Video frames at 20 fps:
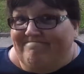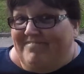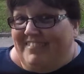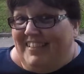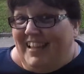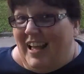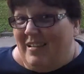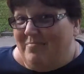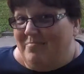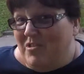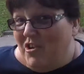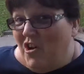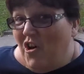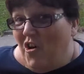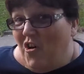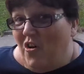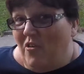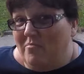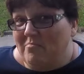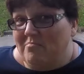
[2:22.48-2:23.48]
I'm
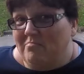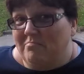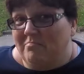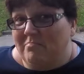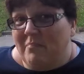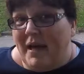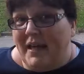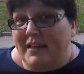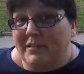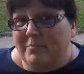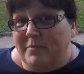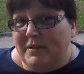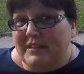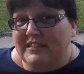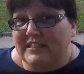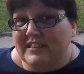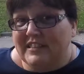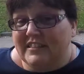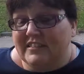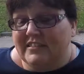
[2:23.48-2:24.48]
not mad
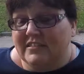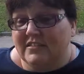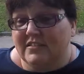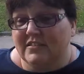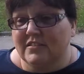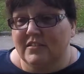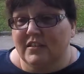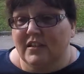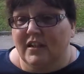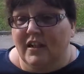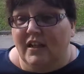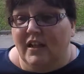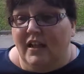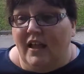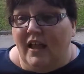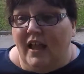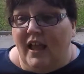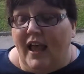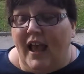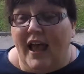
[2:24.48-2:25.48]
busy, and
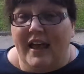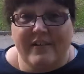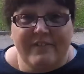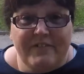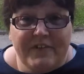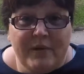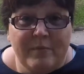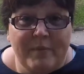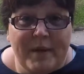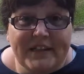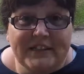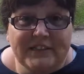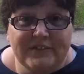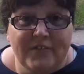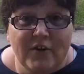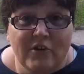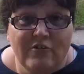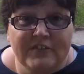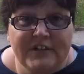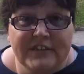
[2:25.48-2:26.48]
I feel better
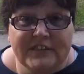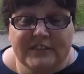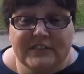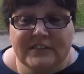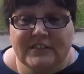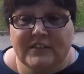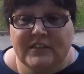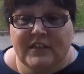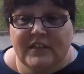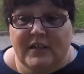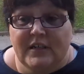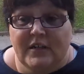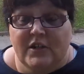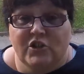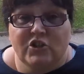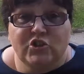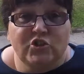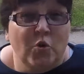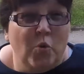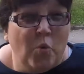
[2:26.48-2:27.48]
for it.
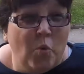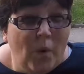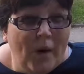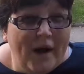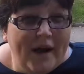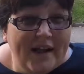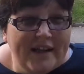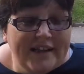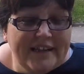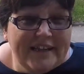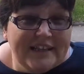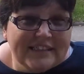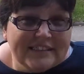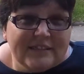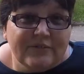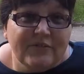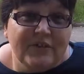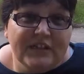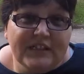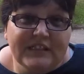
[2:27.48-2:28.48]
So why is it
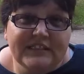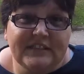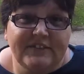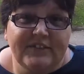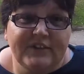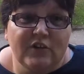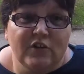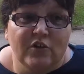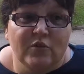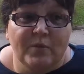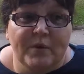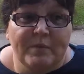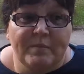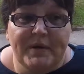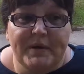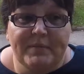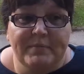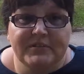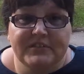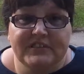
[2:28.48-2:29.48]
really difficult when
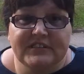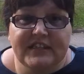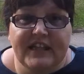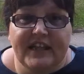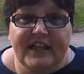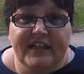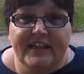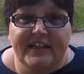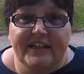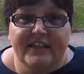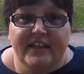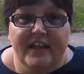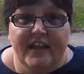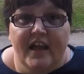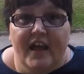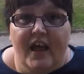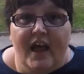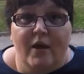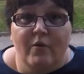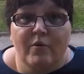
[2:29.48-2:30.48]
people say,
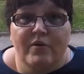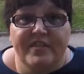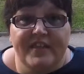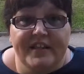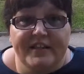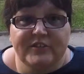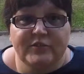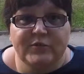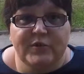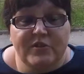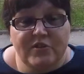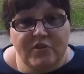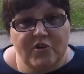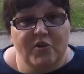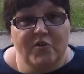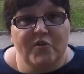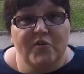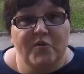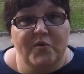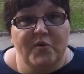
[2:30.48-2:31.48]
how are things with
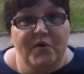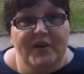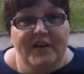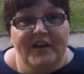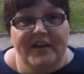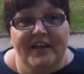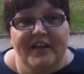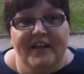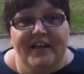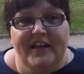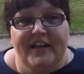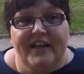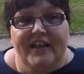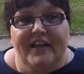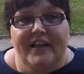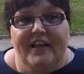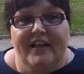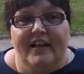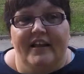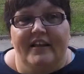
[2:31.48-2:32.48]
you,
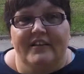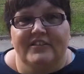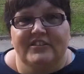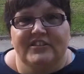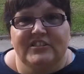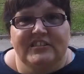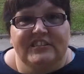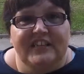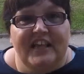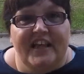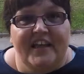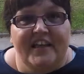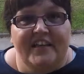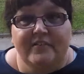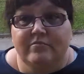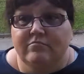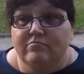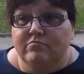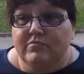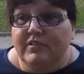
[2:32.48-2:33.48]
to say,
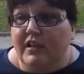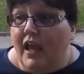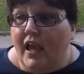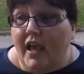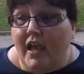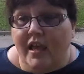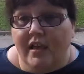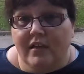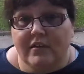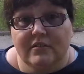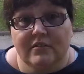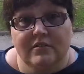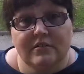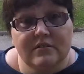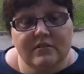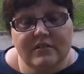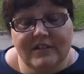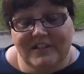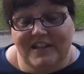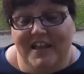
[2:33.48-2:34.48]
yeah,
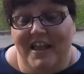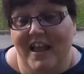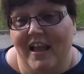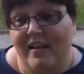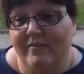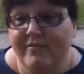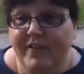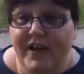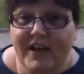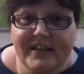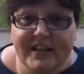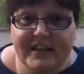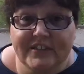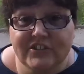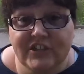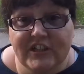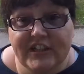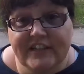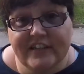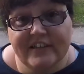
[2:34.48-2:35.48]
I'm fine
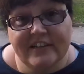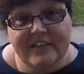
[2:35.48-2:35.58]
actually.